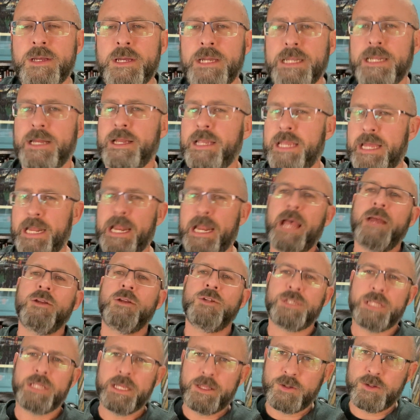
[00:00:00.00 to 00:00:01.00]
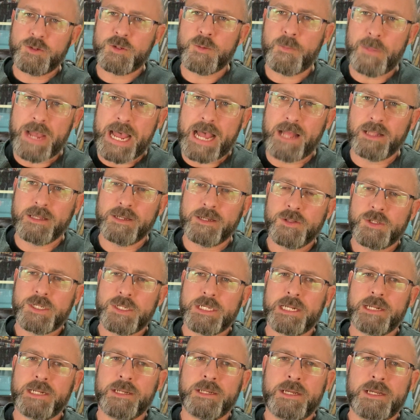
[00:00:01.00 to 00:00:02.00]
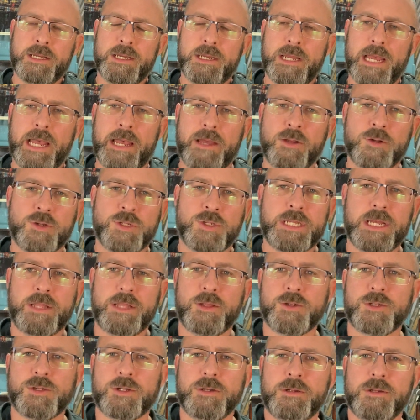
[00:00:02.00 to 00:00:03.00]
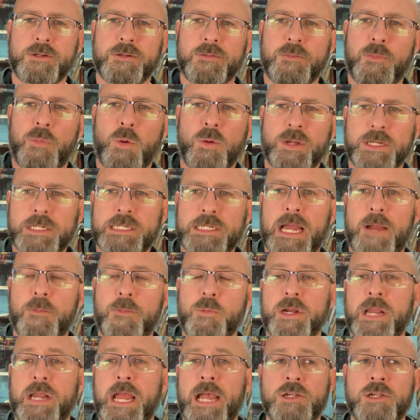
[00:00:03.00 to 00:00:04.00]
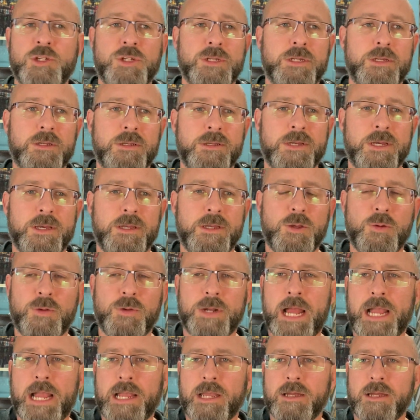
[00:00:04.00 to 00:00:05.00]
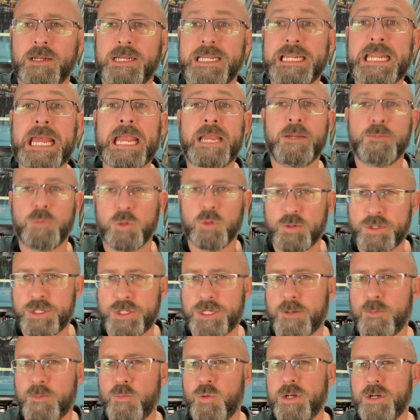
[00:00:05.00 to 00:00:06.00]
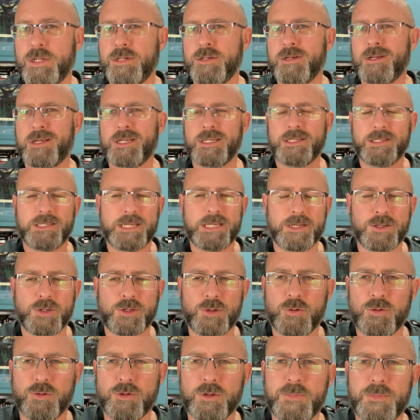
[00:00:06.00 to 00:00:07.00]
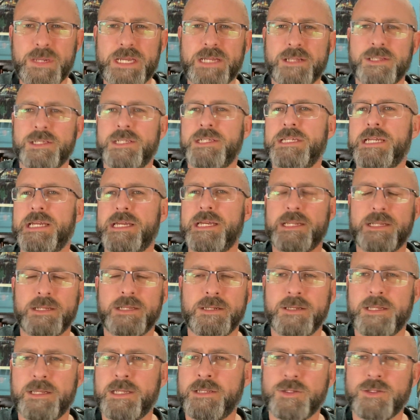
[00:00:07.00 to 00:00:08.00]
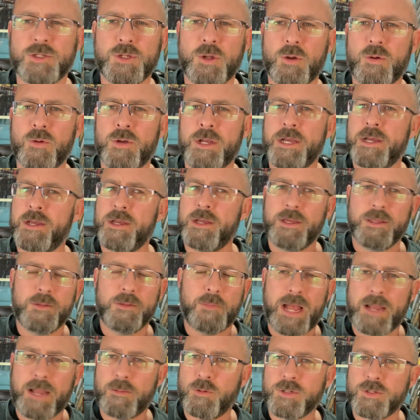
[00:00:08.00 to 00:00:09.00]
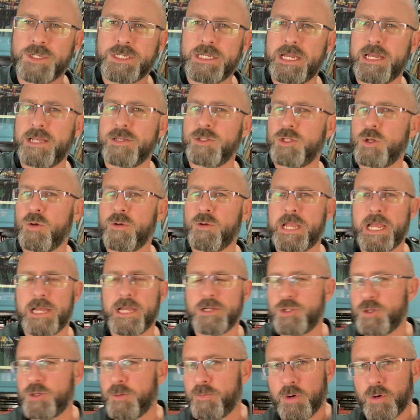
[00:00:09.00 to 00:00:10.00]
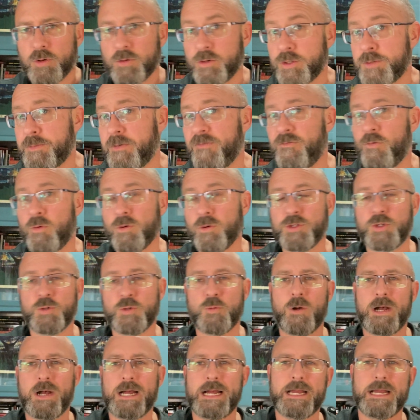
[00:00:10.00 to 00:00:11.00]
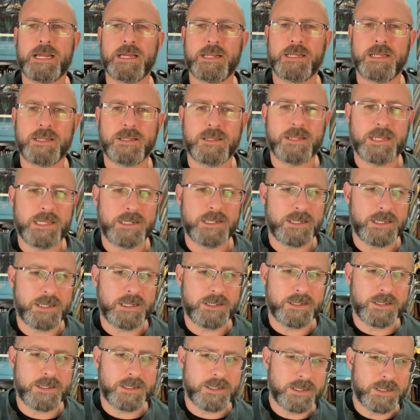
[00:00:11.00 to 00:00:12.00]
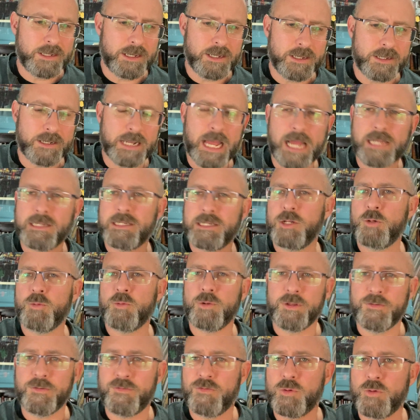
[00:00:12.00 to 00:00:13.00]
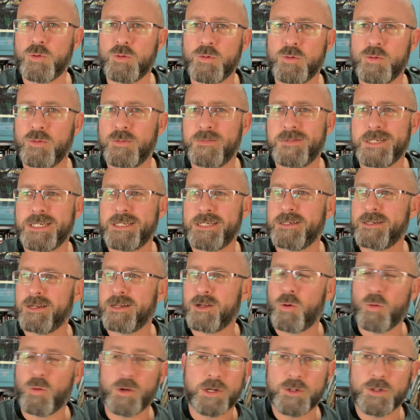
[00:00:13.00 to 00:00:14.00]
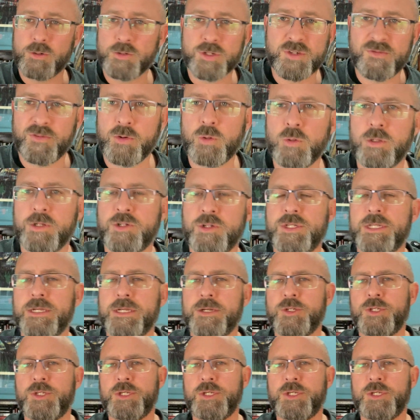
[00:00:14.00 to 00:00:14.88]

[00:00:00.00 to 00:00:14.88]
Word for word: Again, I understand there's a balance, and I understand there's a point in time when actually you and I could enable someone to continue to be in sin. And, and so Bible says, don't cast your pearls before swine and, and, and uh, not deal with a fool uh, according to his foolishness.